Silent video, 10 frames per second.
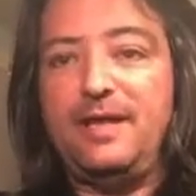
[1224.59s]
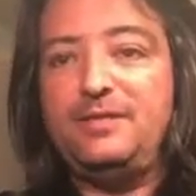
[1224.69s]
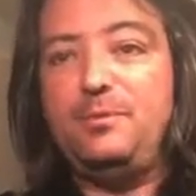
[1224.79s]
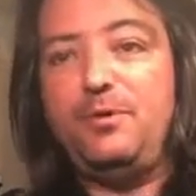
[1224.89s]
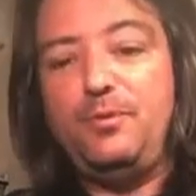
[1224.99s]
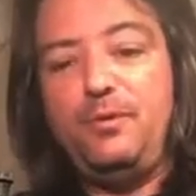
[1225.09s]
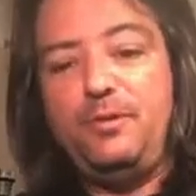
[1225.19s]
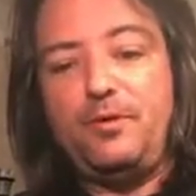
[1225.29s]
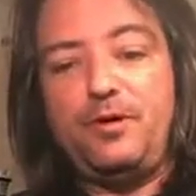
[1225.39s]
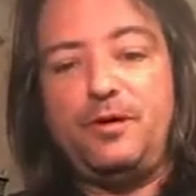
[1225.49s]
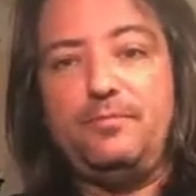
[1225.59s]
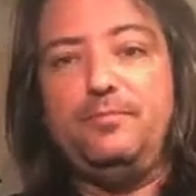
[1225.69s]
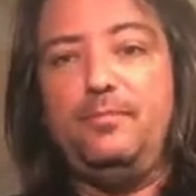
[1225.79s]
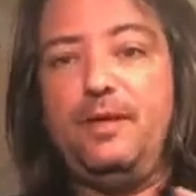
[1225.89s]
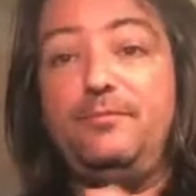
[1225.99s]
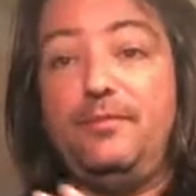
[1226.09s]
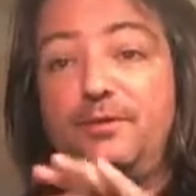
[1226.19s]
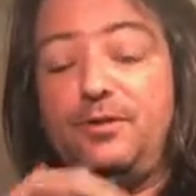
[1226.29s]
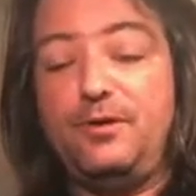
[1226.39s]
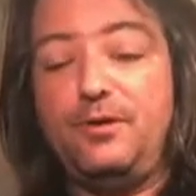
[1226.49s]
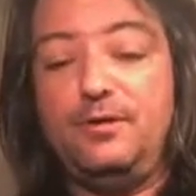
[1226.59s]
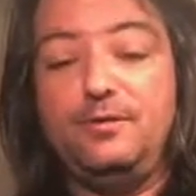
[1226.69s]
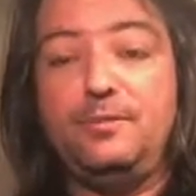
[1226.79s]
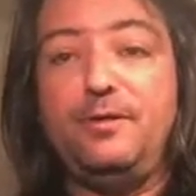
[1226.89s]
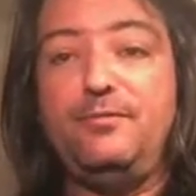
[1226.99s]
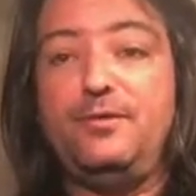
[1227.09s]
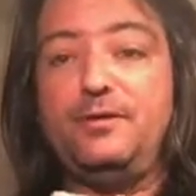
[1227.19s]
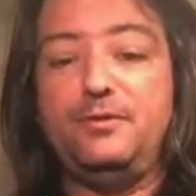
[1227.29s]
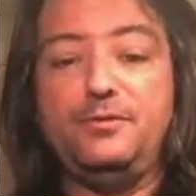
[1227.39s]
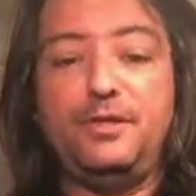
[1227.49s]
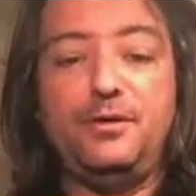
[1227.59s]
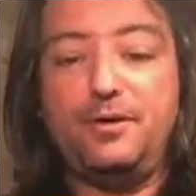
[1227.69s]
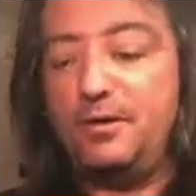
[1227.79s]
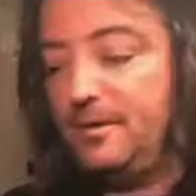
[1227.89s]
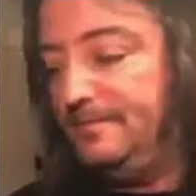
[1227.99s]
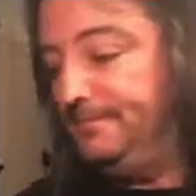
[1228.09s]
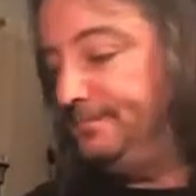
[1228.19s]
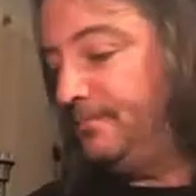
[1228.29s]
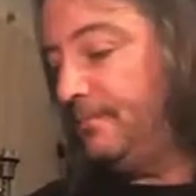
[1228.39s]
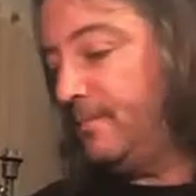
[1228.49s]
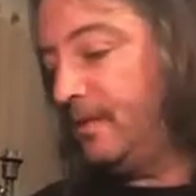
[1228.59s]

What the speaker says: it's the vanishing point wheelie bar made for this car. It's made for an associated car.